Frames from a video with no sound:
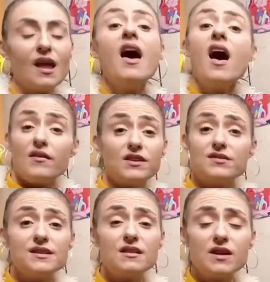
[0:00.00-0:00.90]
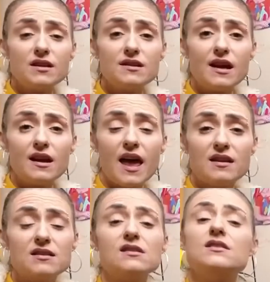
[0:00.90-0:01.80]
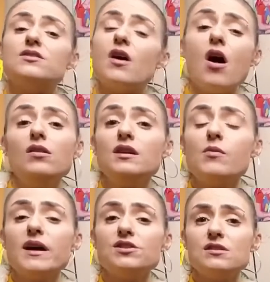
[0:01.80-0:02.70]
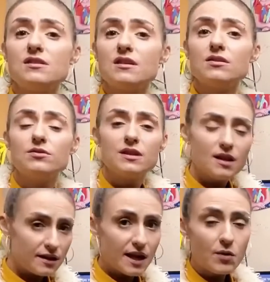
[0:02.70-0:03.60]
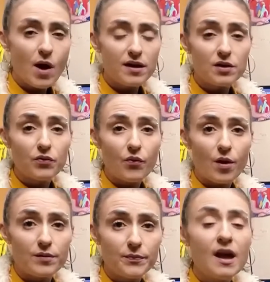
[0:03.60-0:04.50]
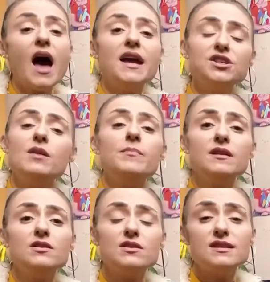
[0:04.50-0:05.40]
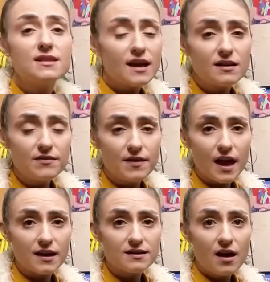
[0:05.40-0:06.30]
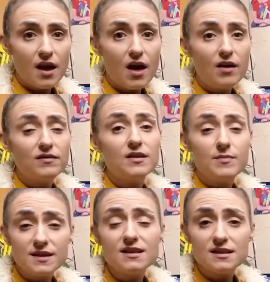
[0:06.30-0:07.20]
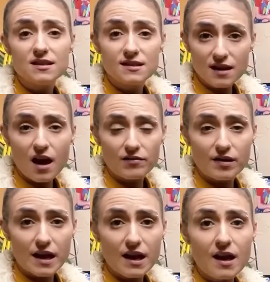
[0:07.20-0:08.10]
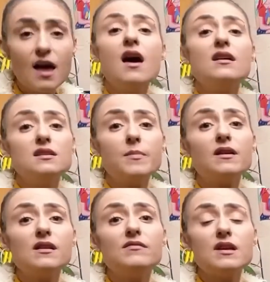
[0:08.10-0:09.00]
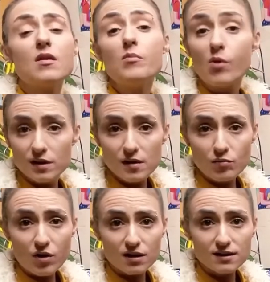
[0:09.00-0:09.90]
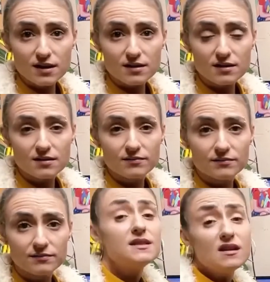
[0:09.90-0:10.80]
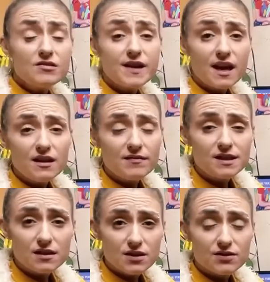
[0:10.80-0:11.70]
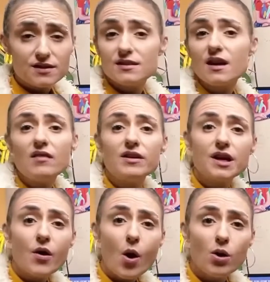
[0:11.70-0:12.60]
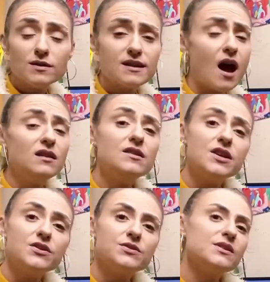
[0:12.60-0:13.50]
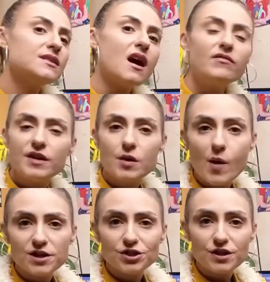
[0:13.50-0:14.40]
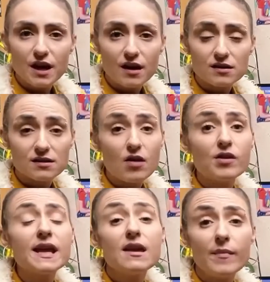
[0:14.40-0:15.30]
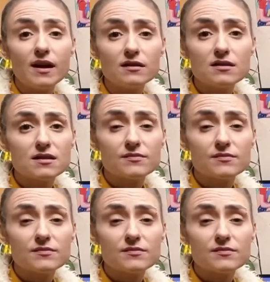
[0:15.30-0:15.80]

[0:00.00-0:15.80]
After receiving detailed answers to all the questions included in the inquiry form, I jump into the second phase of the business discovery as part of the onboarding process. Some creatives use discovery calls, others use discovery questionnaires or emails.